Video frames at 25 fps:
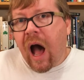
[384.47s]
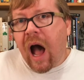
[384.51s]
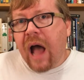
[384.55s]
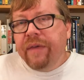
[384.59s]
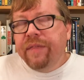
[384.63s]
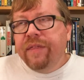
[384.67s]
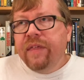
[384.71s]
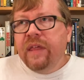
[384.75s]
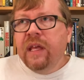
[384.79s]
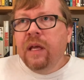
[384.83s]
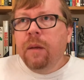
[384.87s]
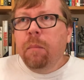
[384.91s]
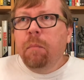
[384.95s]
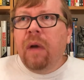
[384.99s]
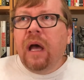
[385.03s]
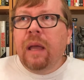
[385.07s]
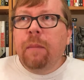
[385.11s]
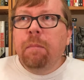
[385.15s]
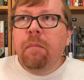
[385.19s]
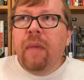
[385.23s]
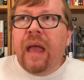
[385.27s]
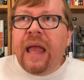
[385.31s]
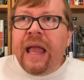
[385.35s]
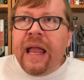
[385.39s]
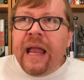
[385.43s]
I think my
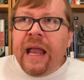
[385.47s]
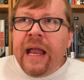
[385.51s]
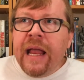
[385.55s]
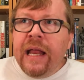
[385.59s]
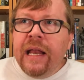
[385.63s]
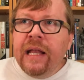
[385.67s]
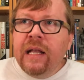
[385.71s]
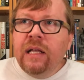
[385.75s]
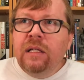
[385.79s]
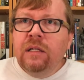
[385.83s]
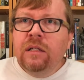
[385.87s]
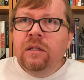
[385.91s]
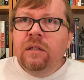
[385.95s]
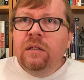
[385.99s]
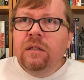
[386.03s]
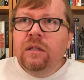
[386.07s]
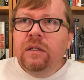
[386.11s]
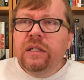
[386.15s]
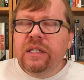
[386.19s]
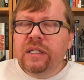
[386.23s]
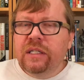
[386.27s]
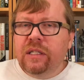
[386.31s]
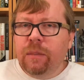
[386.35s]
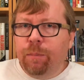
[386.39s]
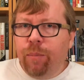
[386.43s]
main
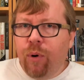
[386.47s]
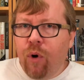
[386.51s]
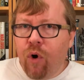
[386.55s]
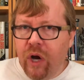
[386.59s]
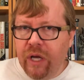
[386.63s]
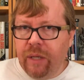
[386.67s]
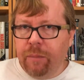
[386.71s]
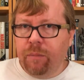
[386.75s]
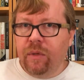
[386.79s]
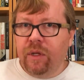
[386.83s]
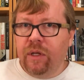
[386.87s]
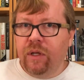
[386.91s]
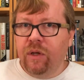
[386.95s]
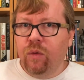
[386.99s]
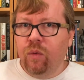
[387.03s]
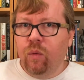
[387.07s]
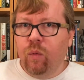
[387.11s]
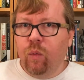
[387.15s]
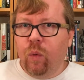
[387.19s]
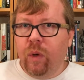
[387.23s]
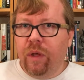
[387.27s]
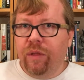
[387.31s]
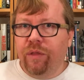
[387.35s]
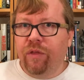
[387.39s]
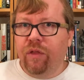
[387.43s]
disappointment
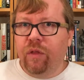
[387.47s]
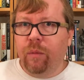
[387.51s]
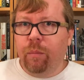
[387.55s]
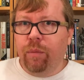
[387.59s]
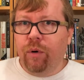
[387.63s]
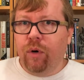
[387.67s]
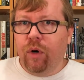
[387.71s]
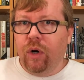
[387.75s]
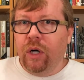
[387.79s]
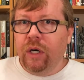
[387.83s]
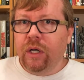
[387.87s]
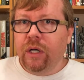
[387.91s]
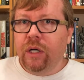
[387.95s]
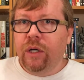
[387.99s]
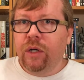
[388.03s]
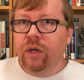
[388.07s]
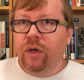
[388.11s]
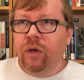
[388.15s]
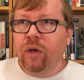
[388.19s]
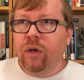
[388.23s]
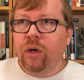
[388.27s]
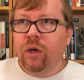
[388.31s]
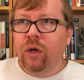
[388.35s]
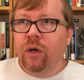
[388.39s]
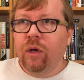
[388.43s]
with the book,
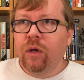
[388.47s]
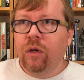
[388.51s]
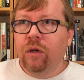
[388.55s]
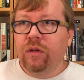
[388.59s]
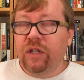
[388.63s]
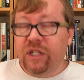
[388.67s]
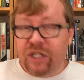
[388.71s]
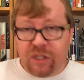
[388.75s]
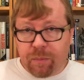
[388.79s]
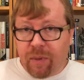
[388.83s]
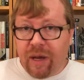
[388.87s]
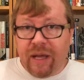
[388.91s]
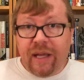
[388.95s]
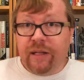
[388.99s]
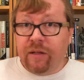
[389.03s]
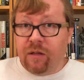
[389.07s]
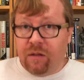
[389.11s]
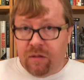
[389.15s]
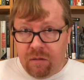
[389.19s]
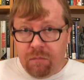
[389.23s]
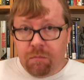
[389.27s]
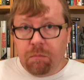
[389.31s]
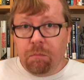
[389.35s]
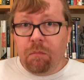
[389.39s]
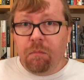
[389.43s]
despite
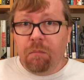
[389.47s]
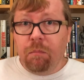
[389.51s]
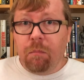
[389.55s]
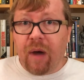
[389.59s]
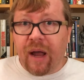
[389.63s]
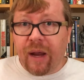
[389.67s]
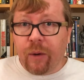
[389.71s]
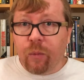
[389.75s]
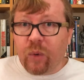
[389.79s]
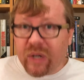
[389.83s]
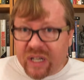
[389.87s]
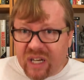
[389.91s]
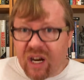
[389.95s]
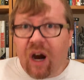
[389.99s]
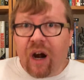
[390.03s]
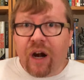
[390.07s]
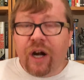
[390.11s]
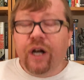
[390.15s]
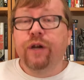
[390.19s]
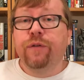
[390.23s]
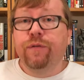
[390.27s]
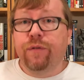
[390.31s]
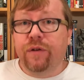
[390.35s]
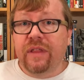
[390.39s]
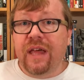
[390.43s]
my
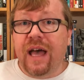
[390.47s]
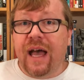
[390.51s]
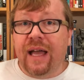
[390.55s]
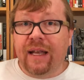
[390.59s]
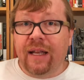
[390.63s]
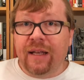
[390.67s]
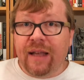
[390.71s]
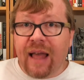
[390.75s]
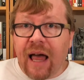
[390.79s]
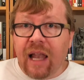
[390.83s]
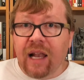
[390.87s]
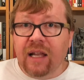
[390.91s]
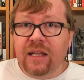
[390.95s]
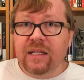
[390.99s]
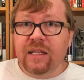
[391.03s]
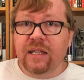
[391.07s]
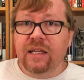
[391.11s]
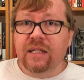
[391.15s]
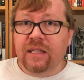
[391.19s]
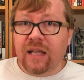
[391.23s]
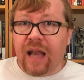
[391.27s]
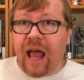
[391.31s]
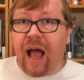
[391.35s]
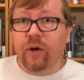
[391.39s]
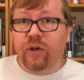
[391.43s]
regard for that
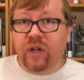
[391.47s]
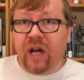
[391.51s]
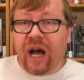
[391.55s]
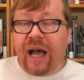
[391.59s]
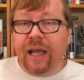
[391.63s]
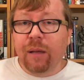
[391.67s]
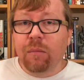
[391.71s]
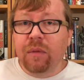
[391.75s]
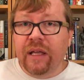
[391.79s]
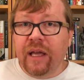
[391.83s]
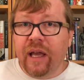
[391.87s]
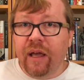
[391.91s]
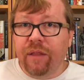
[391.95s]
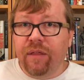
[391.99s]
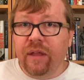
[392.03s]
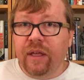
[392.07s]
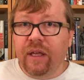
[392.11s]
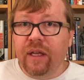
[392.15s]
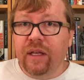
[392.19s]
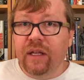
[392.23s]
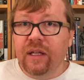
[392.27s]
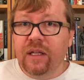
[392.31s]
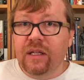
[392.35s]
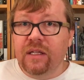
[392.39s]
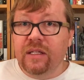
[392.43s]
analysis and how timely I
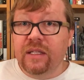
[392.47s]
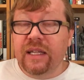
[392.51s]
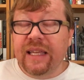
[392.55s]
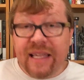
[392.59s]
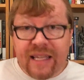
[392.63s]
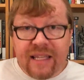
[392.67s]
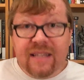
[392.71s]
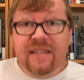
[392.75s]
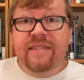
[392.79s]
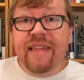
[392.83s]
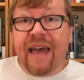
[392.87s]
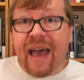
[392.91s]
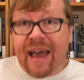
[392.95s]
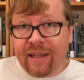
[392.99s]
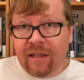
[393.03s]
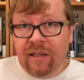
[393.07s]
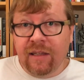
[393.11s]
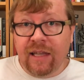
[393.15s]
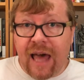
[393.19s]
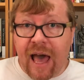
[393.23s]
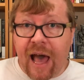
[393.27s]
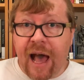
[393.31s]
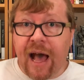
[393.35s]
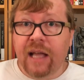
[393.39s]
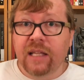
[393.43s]
think it is that
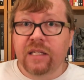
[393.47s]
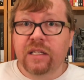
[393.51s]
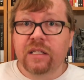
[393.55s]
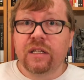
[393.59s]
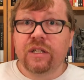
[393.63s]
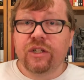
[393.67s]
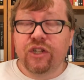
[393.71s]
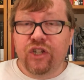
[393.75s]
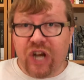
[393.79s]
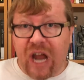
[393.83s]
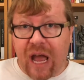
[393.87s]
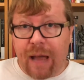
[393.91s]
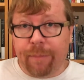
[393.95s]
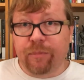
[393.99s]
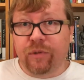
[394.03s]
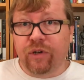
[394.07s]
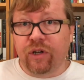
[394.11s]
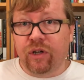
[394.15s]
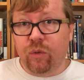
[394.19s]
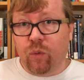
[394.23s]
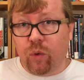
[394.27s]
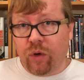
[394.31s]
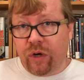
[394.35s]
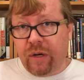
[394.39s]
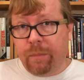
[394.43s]
last
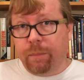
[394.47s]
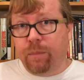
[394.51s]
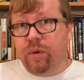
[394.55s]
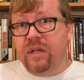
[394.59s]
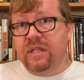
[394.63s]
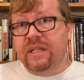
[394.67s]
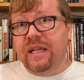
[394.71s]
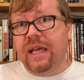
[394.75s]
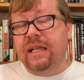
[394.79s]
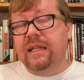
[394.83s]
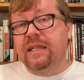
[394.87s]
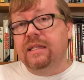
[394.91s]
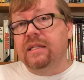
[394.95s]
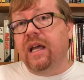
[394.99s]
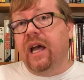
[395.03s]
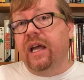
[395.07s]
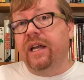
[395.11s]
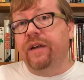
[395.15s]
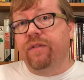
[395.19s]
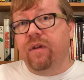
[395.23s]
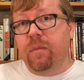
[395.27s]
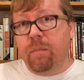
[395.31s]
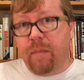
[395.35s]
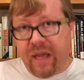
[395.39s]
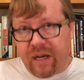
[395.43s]
chapter where it presents
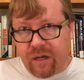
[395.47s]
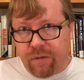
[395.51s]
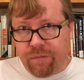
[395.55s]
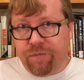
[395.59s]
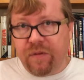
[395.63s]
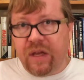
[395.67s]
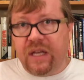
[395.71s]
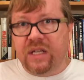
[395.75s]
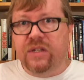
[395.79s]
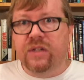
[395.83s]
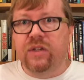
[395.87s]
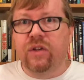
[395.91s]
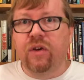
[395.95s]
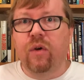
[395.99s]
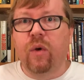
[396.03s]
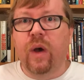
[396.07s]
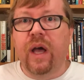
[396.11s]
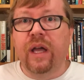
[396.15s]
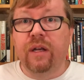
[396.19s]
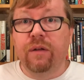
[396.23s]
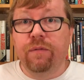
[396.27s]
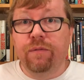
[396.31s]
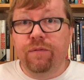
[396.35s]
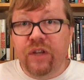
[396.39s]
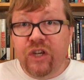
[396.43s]
kind of a manifesto
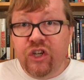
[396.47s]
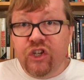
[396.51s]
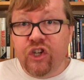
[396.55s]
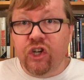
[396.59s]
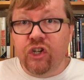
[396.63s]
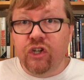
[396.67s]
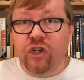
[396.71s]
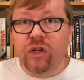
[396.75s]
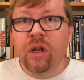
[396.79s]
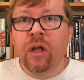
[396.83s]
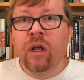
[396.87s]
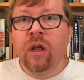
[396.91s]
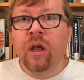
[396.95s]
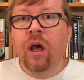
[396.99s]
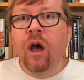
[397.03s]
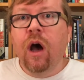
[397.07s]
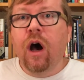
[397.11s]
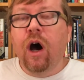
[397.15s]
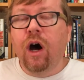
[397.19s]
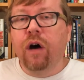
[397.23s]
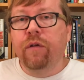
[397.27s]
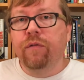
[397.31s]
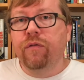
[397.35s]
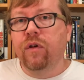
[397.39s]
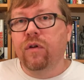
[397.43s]
and a vision
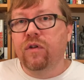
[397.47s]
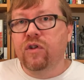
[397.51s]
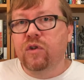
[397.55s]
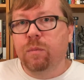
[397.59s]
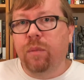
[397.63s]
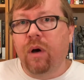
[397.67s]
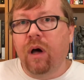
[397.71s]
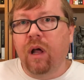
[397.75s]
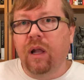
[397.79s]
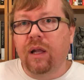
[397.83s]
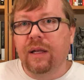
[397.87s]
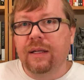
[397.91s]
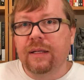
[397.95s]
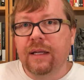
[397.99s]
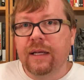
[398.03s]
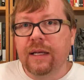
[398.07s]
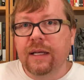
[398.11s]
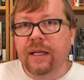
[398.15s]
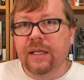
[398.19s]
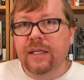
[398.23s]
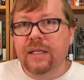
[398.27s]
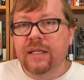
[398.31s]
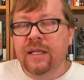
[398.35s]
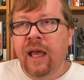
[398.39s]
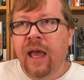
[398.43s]
of those
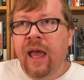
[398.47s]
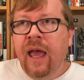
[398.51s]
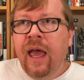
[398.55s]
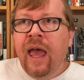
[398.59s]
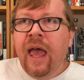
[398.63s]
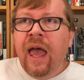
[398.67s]
politics.